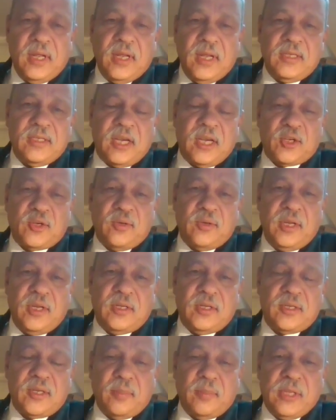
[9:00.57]
is
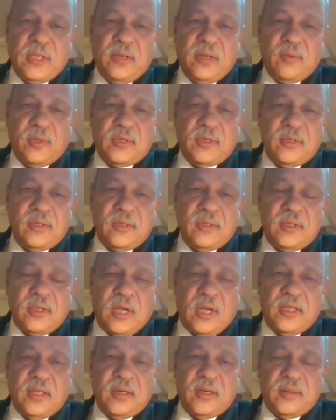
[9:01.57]
actually something which is
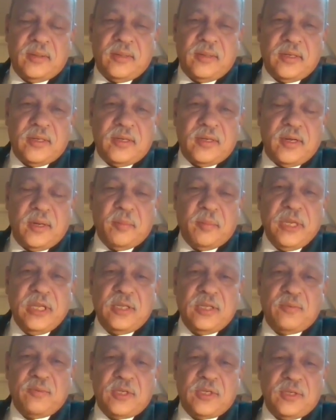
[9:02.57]
either a
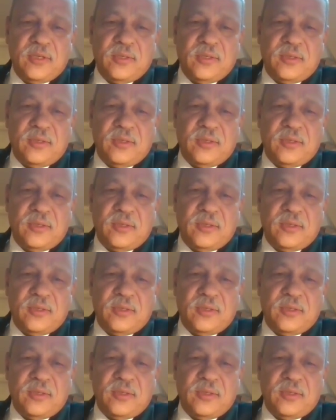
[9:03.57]
means which